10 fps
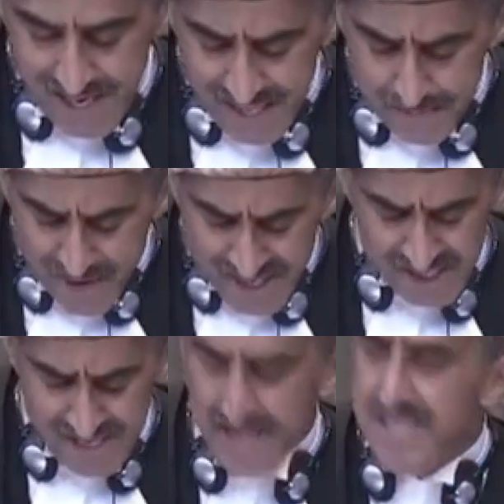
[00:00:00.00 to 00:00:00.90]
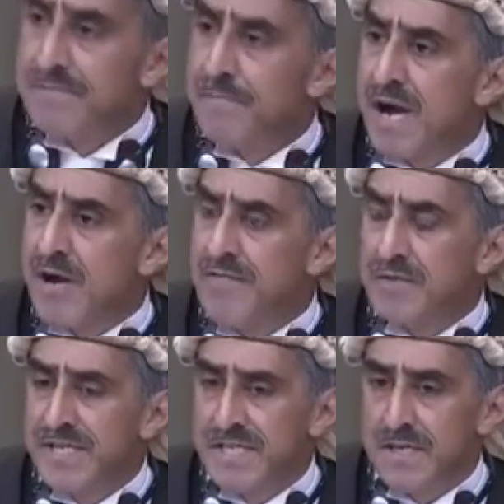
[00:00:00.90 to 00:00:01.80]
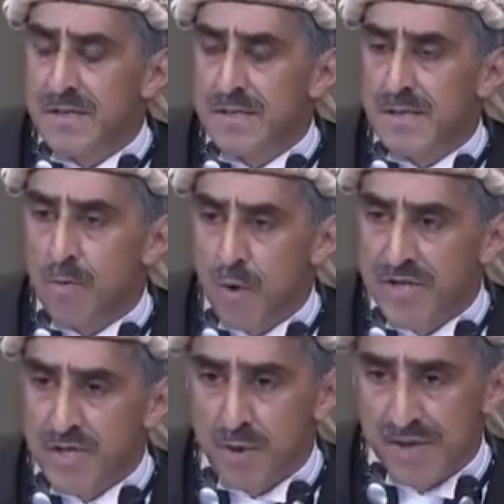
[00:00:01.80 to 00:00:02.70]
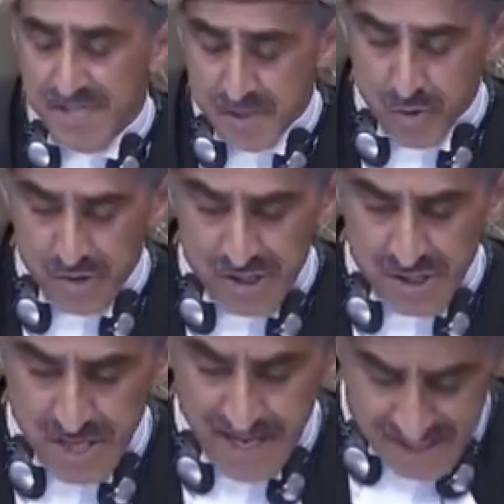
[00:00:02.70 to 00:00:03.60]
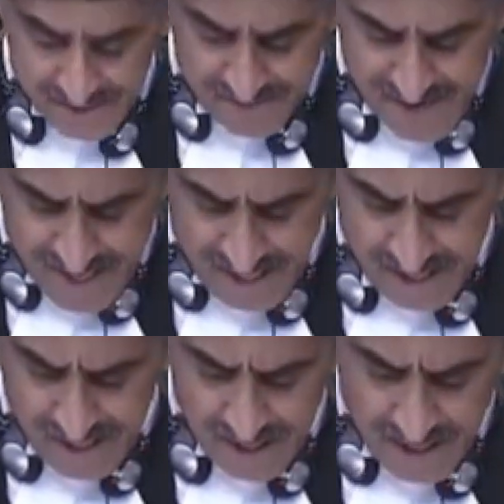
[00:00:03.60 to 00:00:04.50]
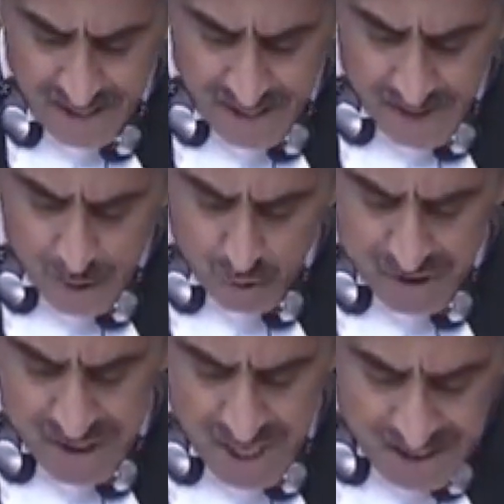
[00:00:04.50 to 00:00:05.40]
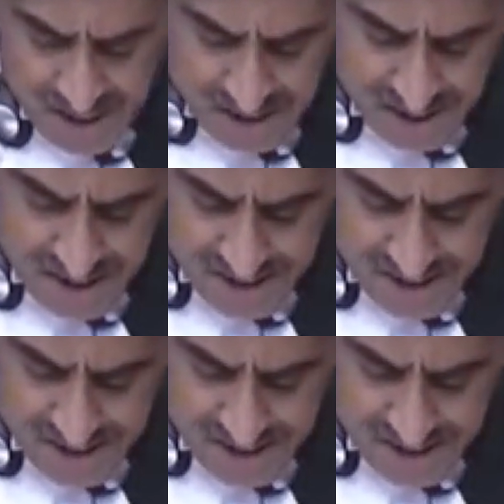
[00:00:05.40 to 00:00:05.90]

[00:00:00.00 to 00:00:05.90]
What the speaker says: In the present case, paragraph 121, this court stated very clearly, the court's task is to